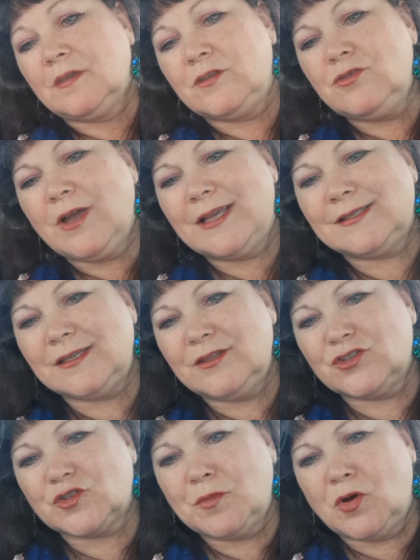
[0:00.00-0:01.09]
Can you guys see
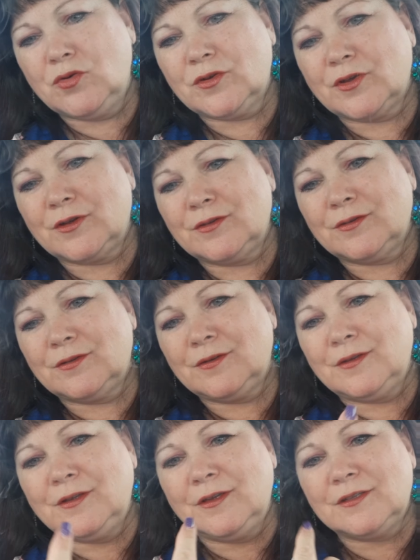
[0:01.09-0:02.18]
the smoke?
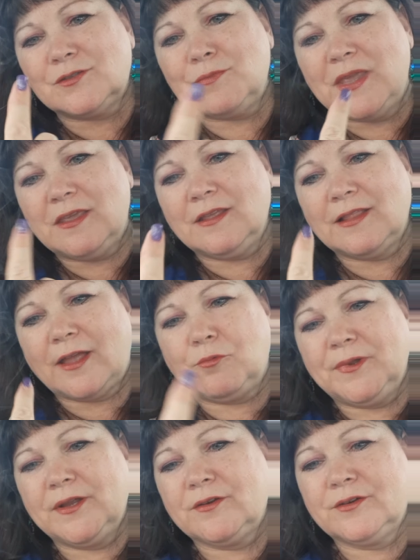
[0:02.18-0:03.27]
It's making like
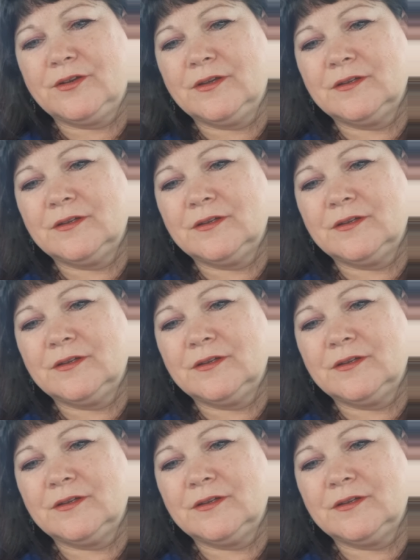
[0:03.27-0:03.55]
weird